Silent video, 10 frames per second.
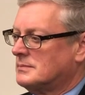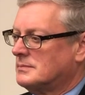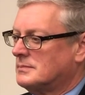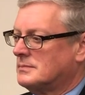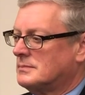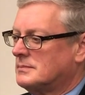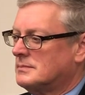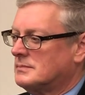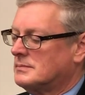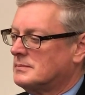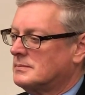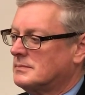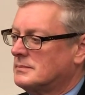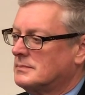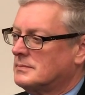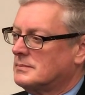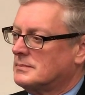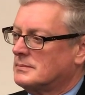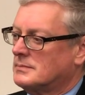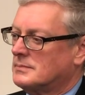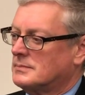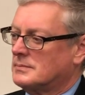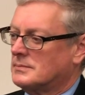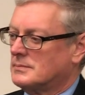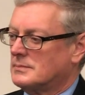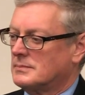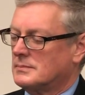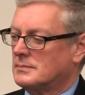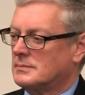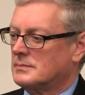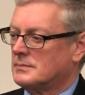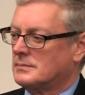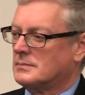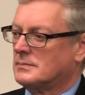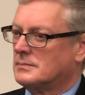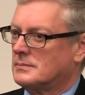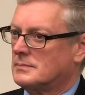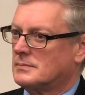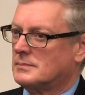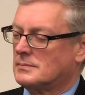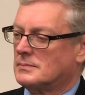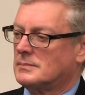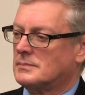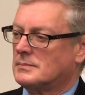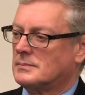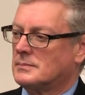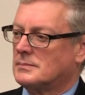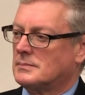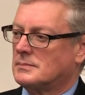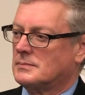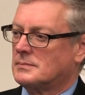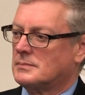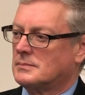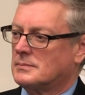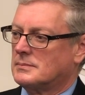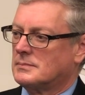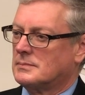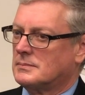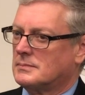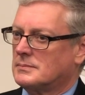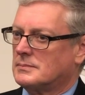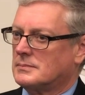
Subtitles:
The person shown says nothing.